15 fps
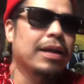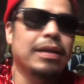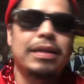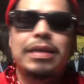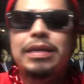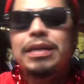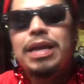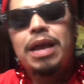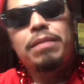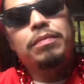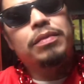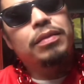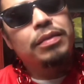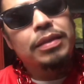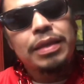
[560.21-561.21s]
He came
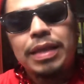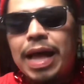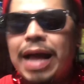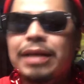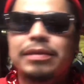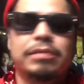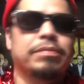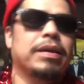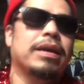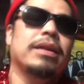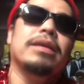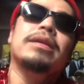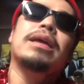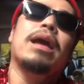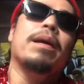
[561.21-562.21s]
nice, man.
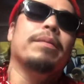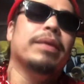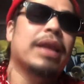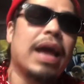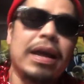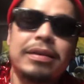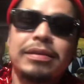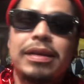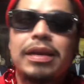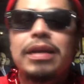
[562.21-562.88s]
He came nice.